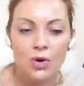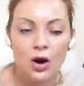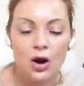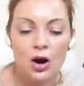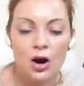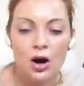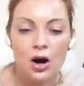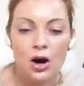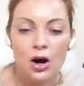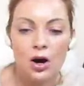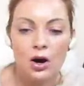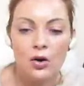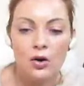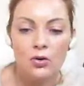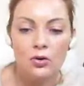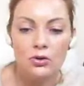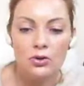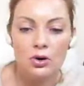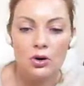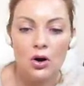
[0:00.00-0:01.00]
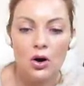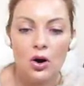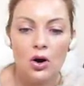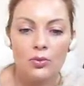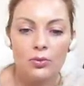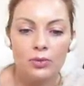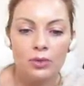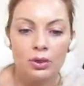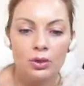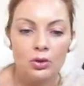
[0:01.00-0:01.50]
for also
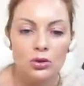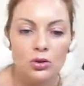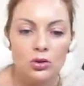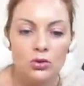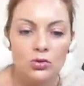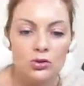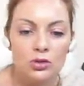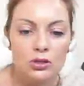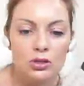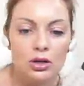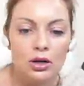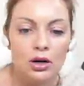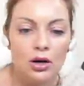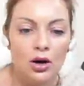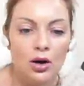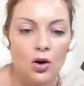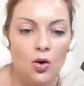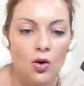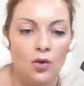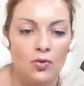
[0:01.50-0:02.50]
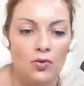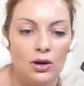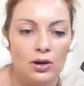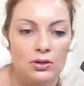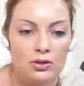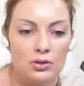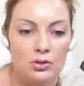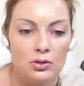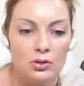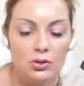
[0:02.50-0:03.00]
omni toaster
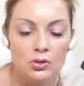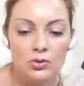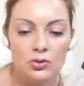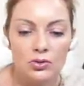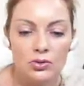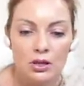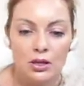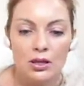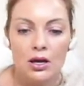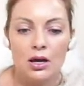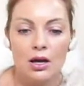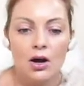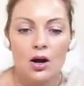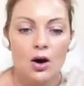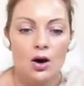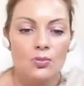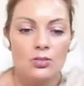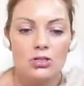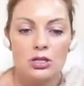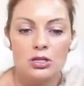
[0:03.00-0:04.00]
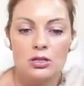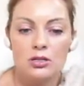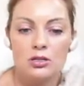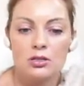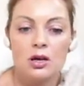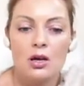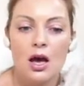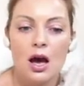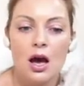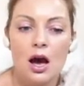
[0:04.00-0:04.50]
oven. So those are the
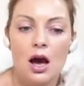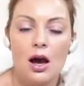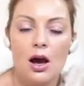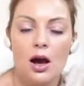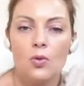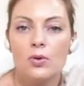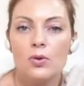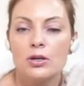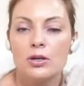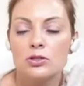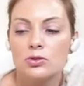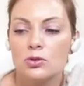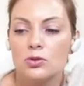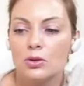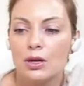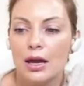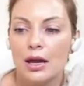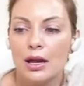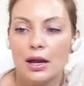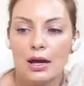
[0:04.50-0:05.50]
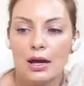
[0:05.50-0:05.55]
options uh, once you